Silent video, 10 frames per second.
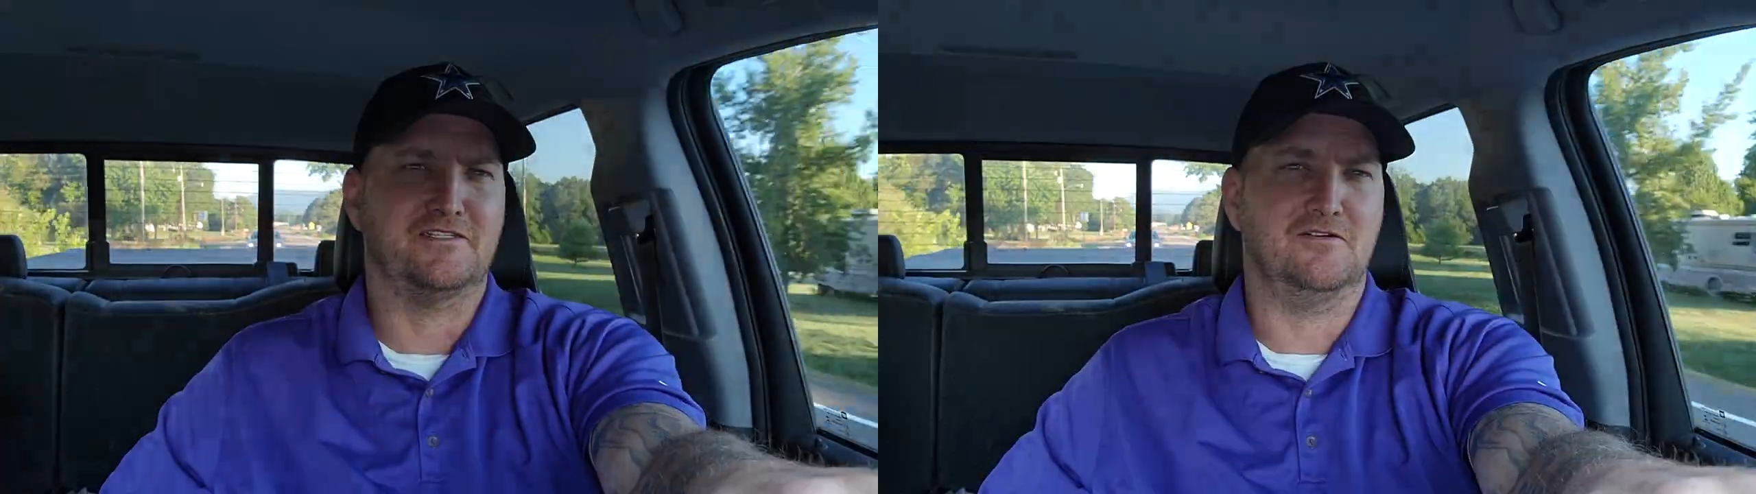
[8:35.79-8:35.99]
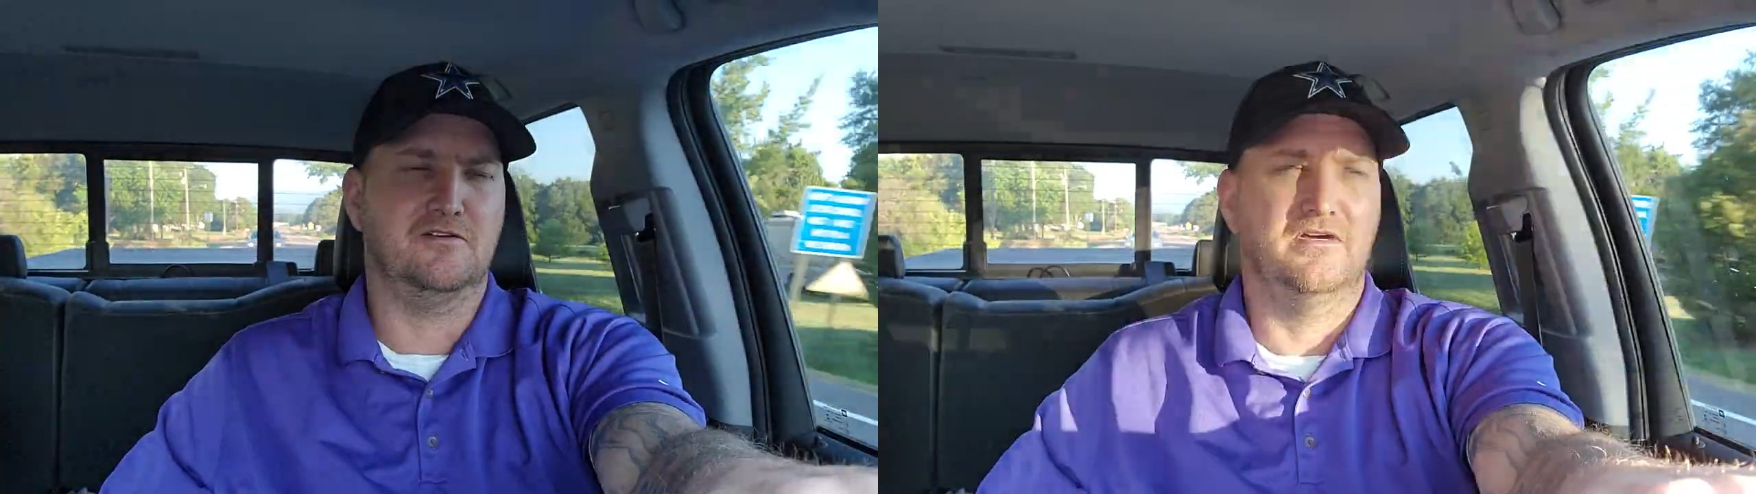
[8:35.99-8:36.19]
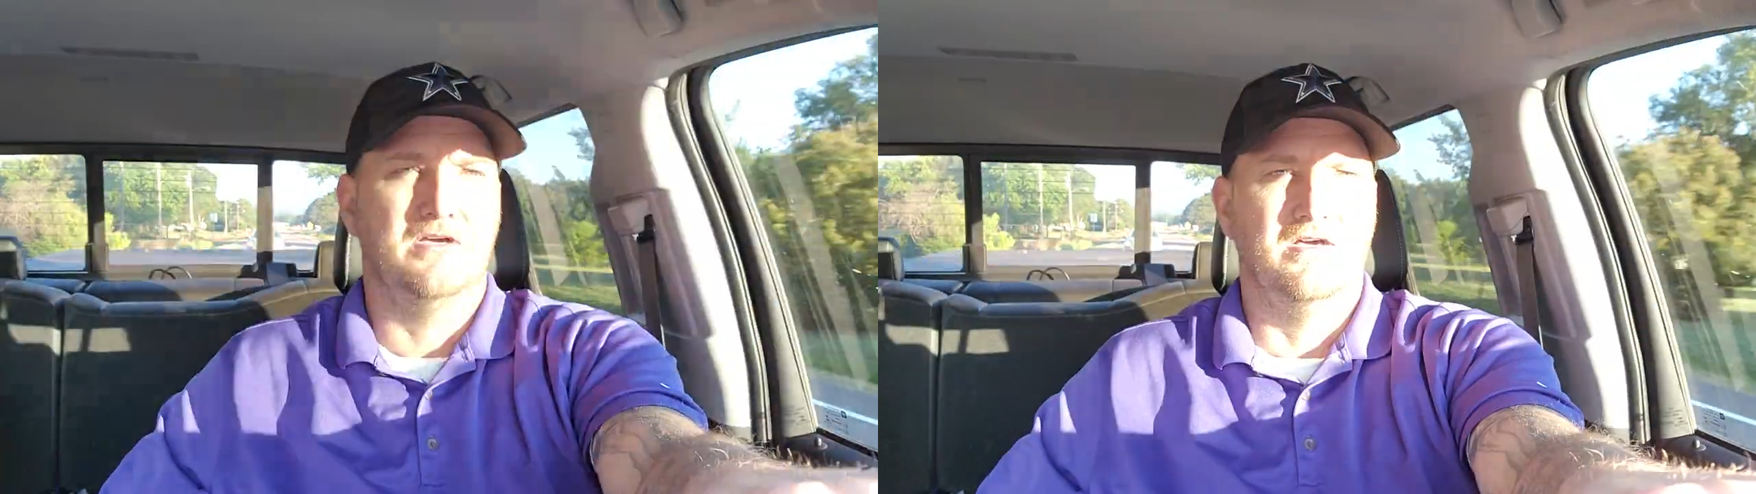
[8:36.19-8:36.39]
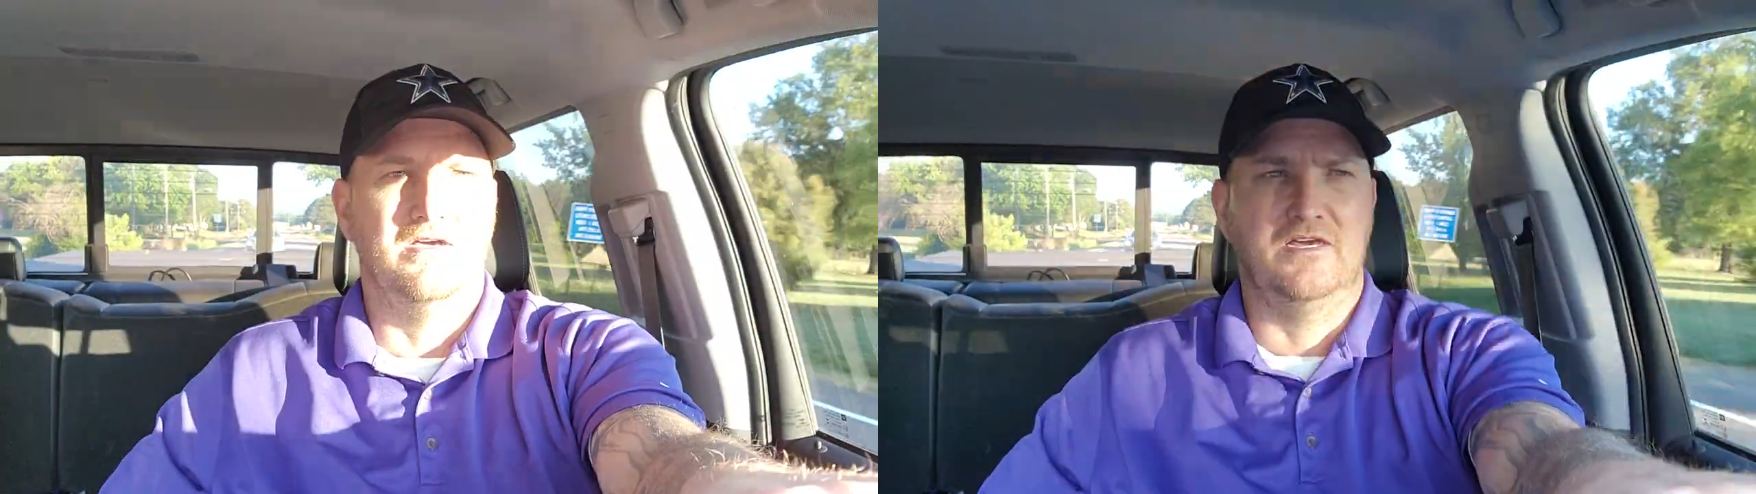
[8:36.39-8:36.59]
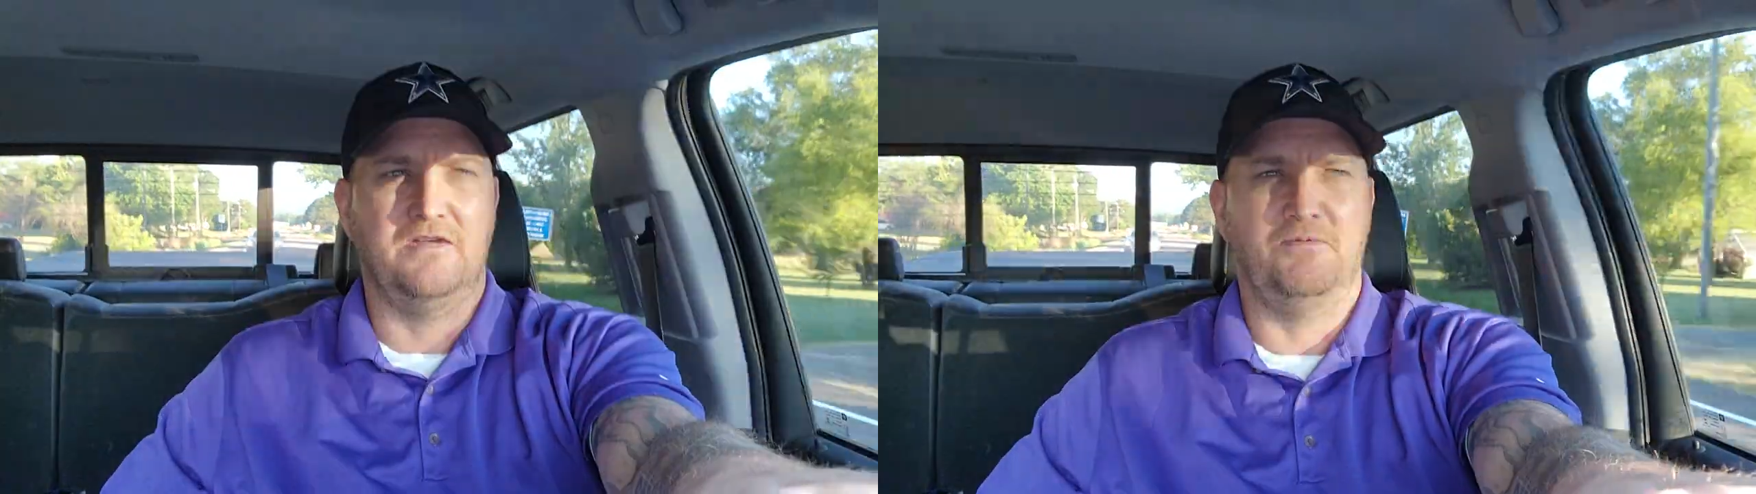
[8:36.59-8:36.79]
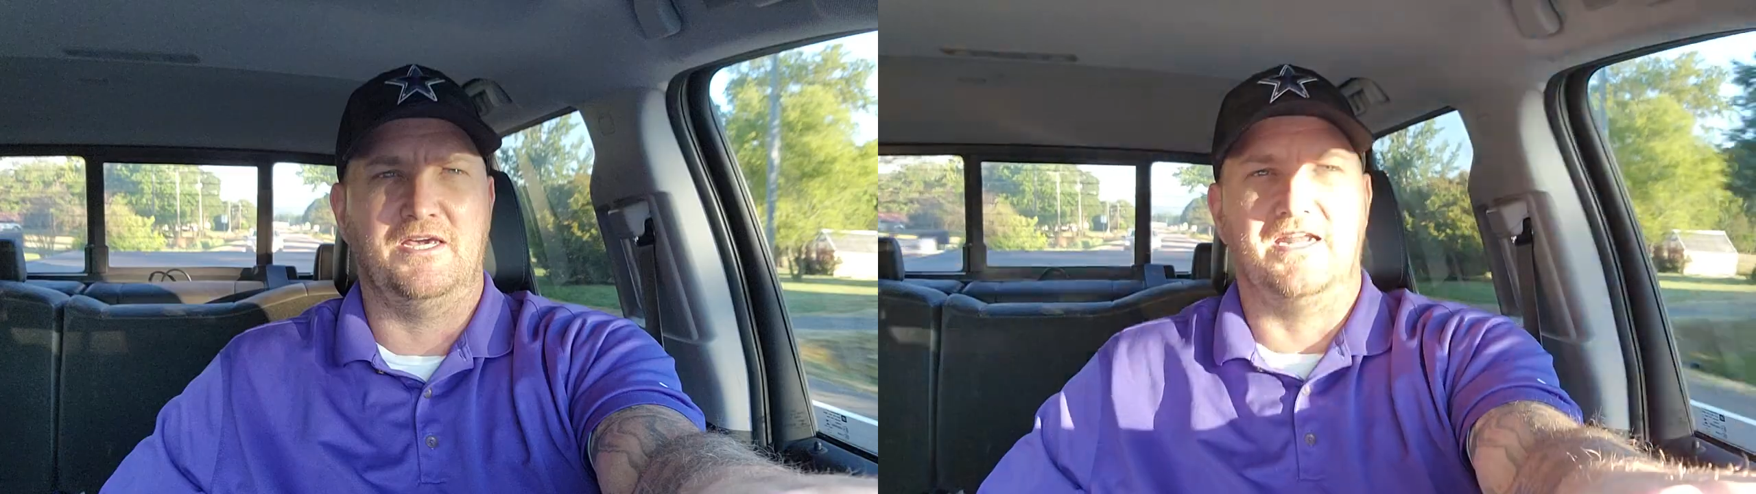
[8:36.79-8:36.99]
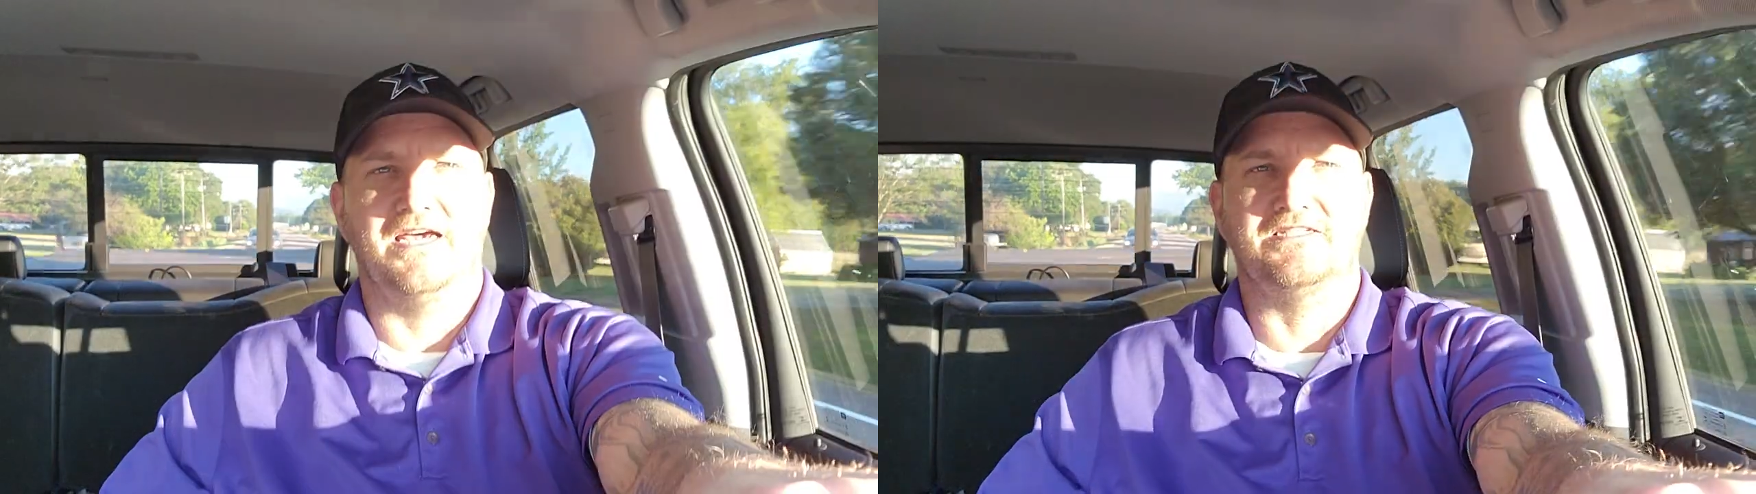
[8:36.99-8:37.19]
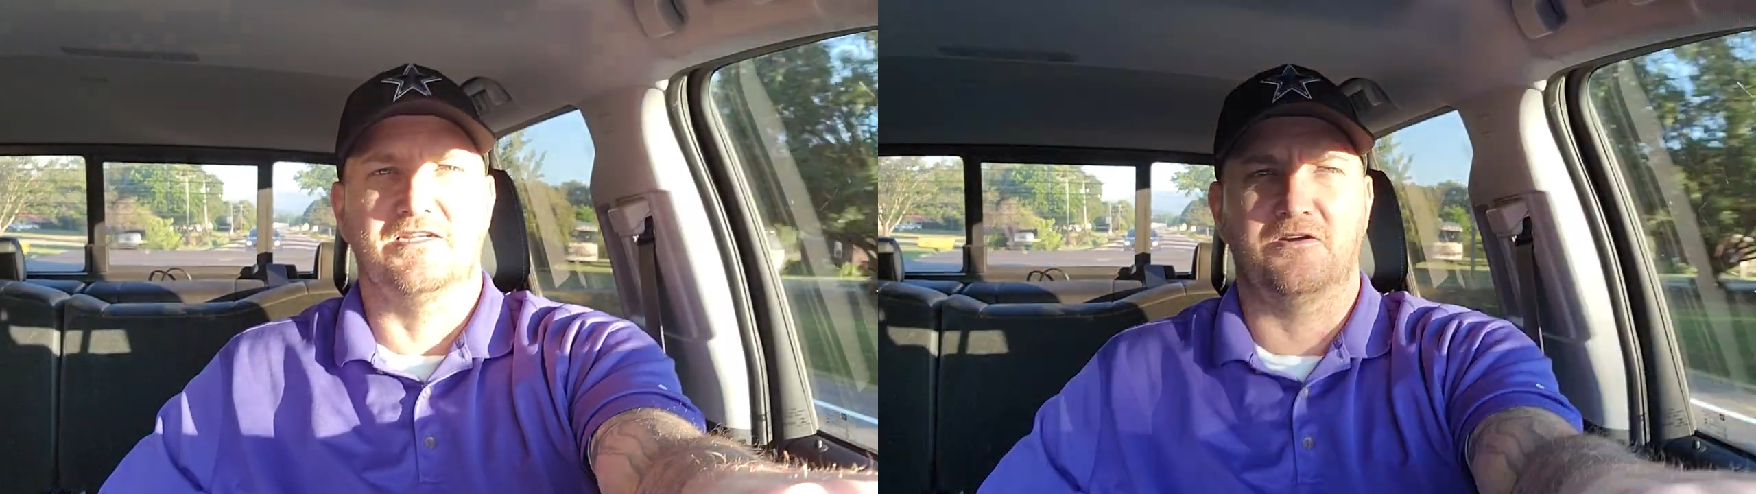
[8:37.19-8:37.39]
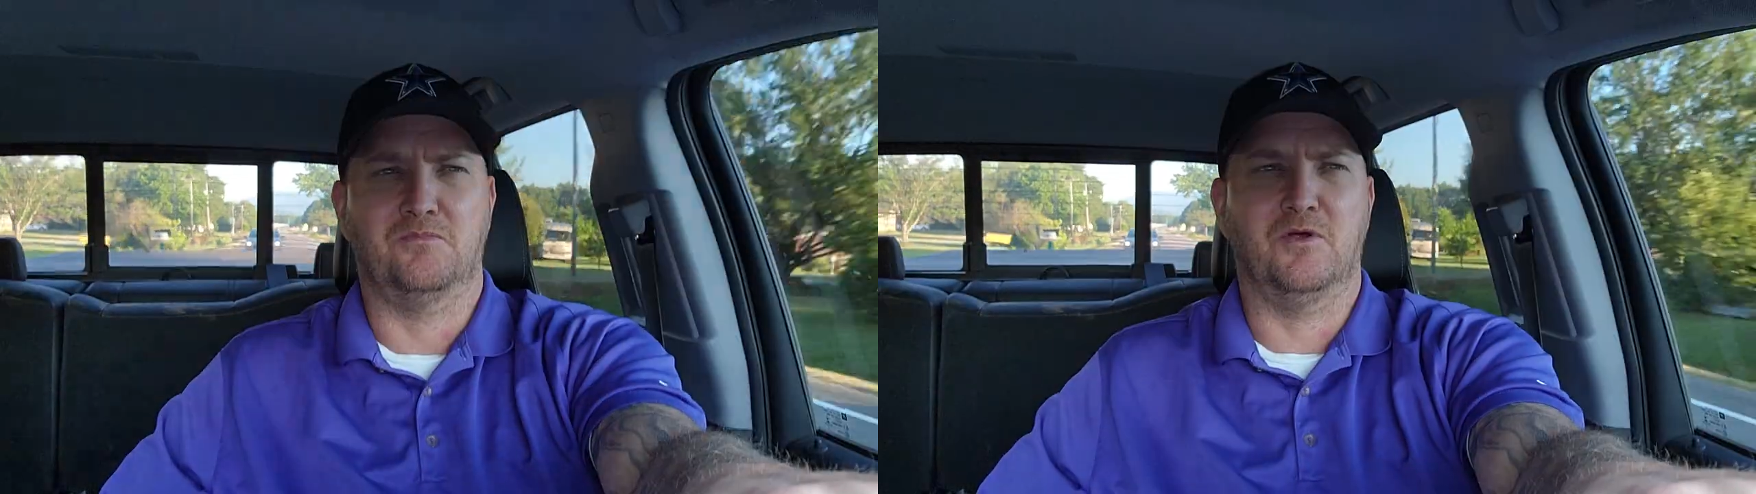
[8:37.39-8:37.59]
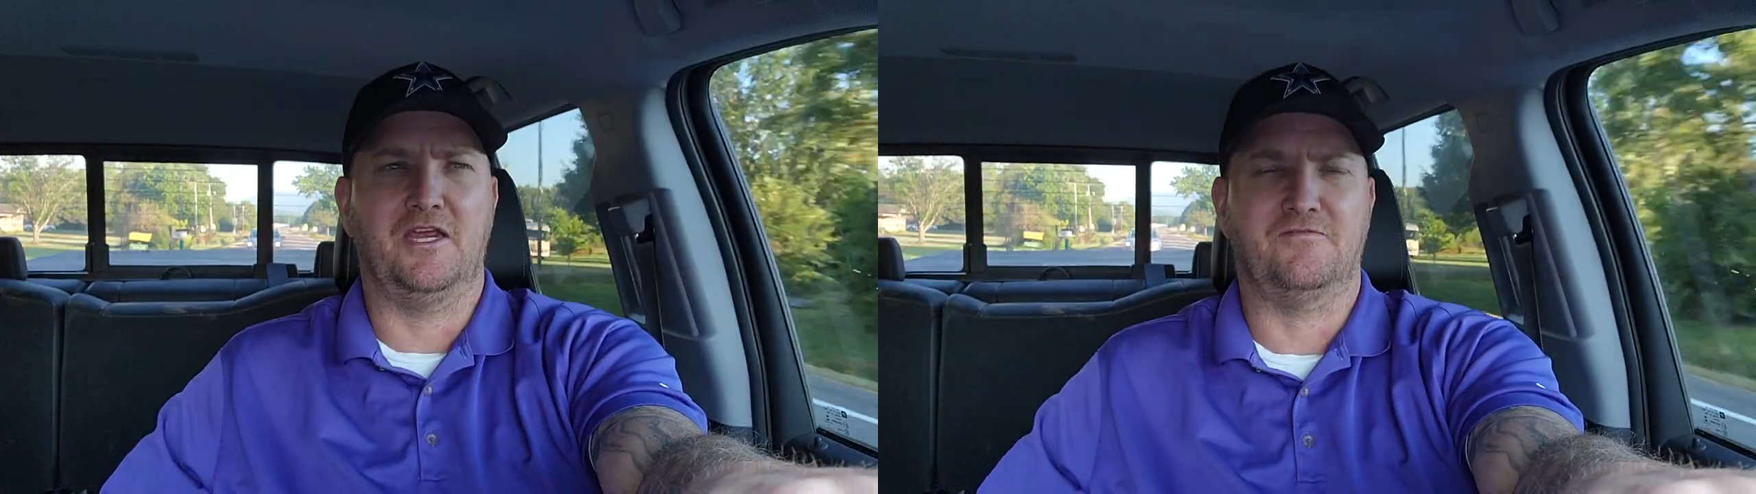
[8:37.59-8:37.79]
So it'd be a nice little
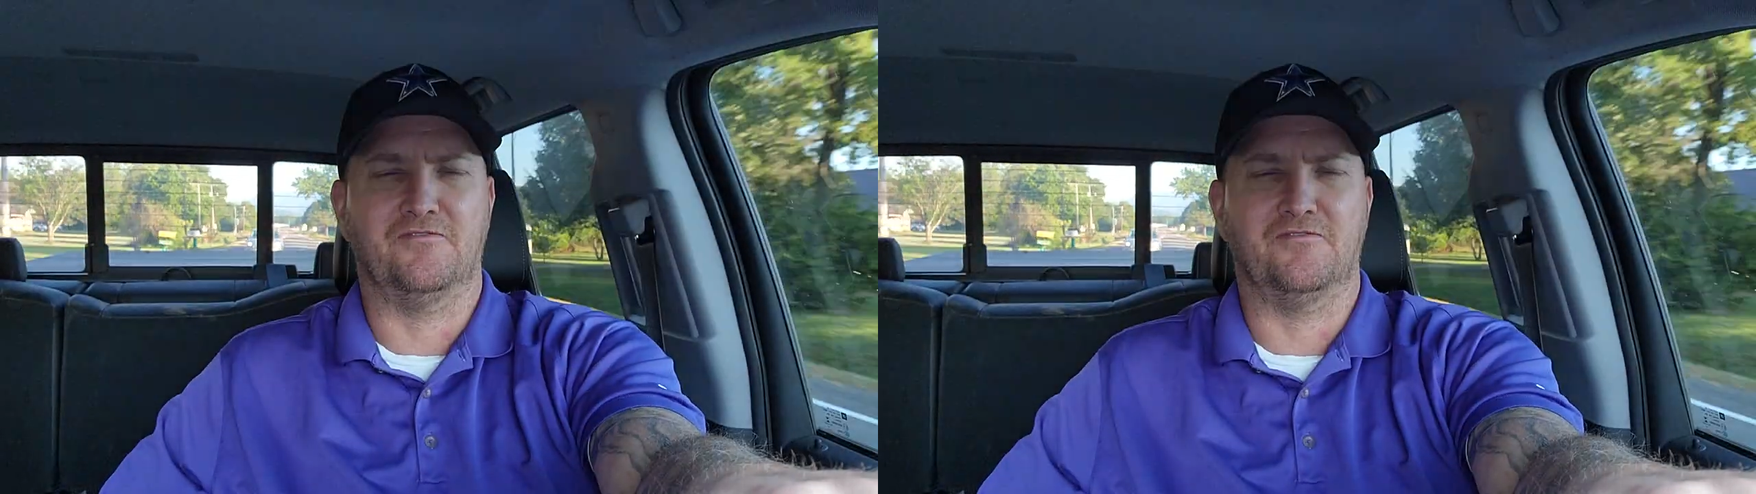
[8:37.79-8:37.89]
break